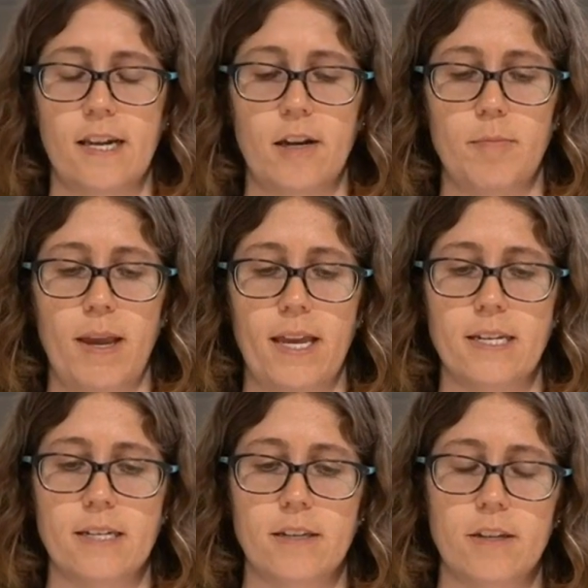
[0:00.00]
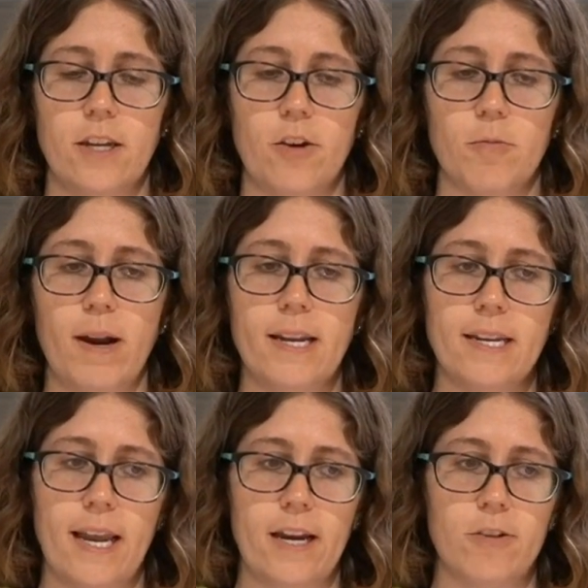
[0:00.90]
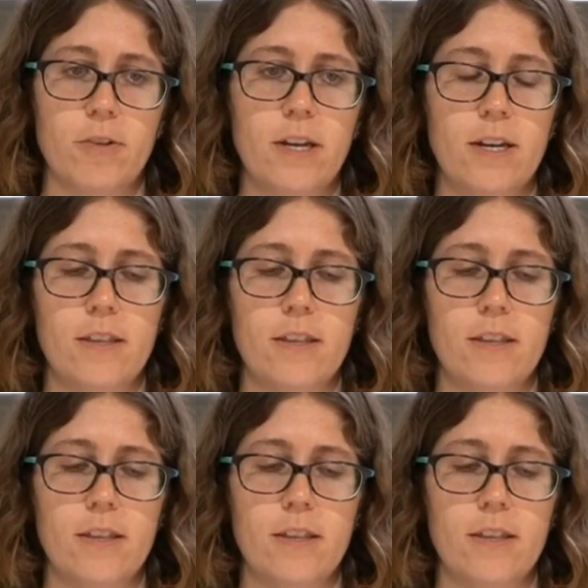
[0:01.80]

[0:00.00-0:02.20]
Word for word: um, and you know, right now